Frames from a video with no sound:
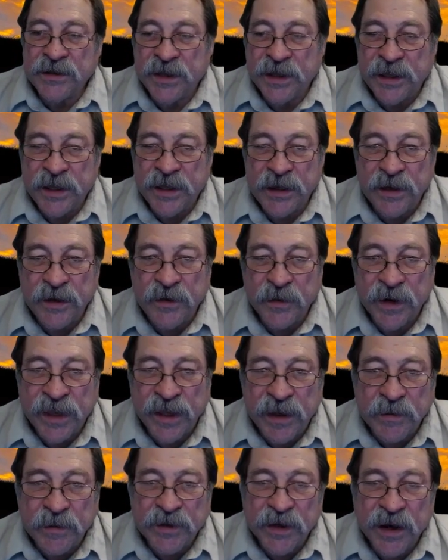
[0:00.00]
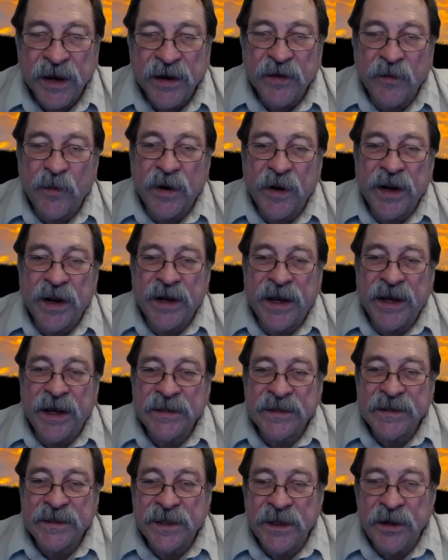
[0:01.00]
And then you want to keep track of what it
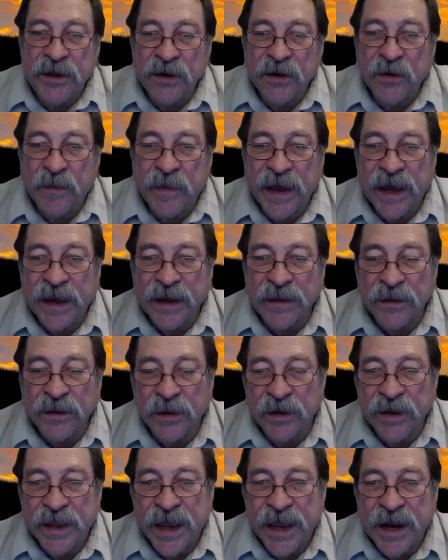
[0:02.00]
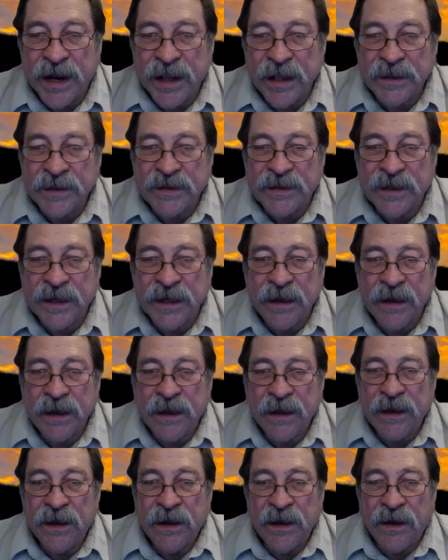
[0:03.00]
does. And then you can go back and look at it and see,
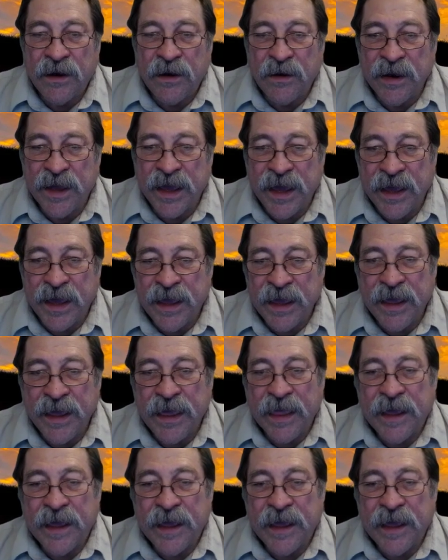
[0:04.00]
okay,